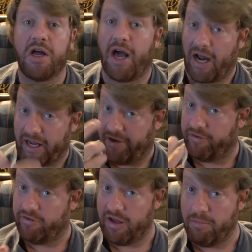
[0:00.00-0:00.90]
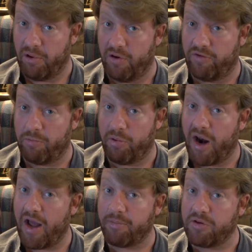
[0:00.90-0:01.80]
and I get to see birds of
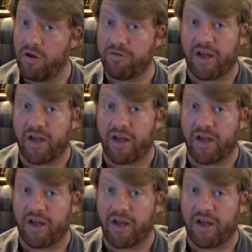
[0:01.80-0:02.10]
prey up close.